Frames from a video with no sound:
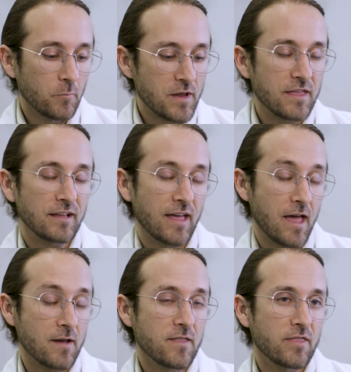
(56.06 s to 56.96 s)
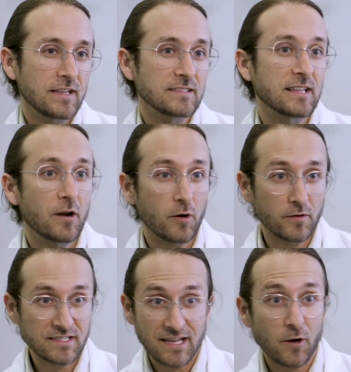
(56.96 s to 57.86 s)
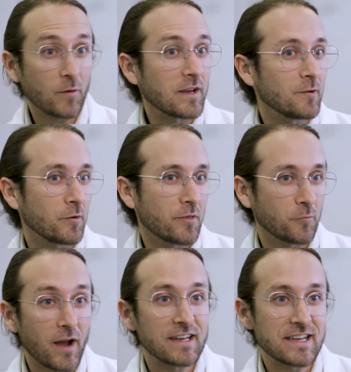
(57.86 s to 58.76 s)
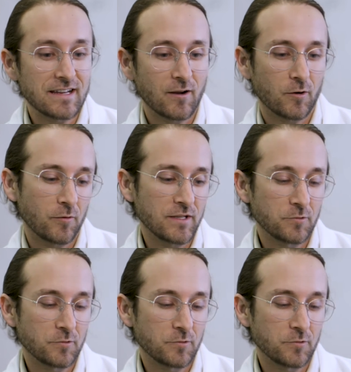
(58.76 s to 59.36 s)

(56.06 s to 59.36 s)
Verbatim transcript: we think that things that are scary or threatening are going